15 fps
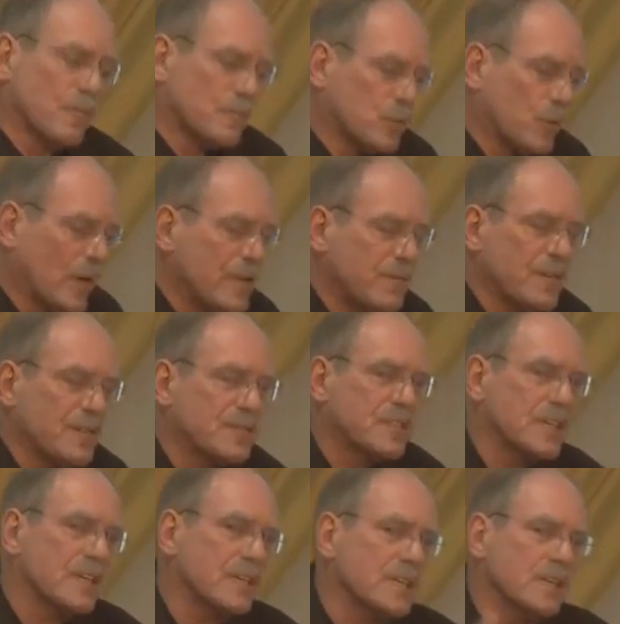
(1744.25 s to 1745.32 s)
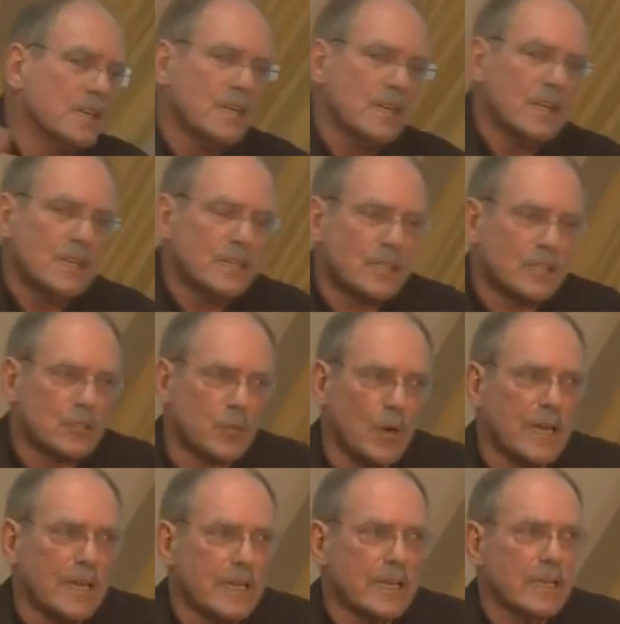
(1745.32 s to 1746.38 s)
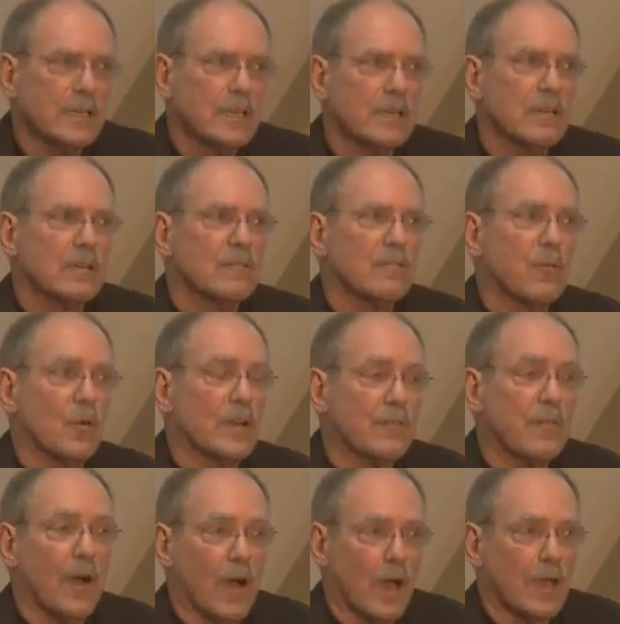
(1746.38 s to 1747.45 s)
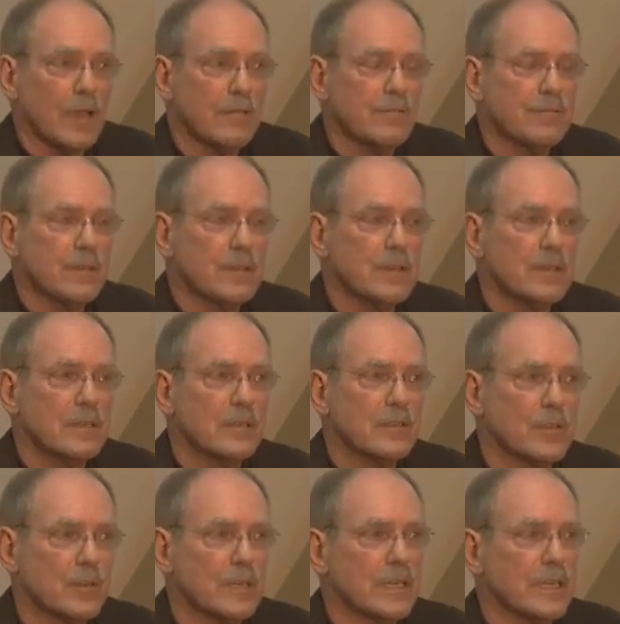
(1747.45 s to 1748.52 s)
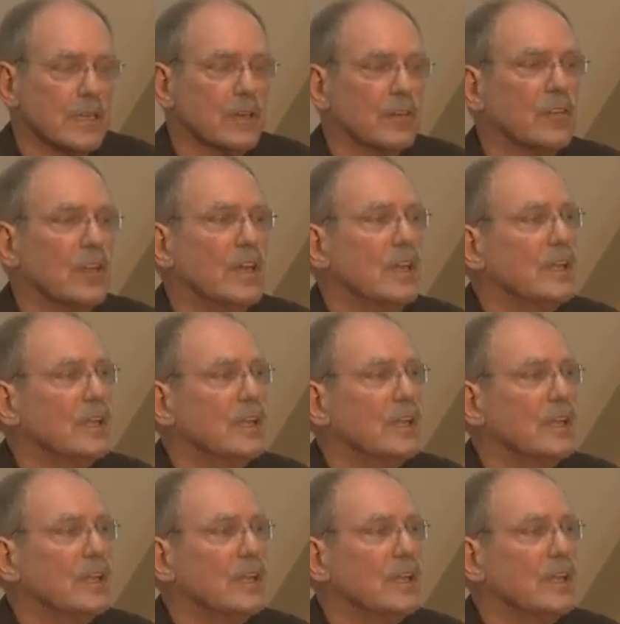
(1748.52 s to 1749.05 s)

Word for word: from 2015 to 2045, 30 years,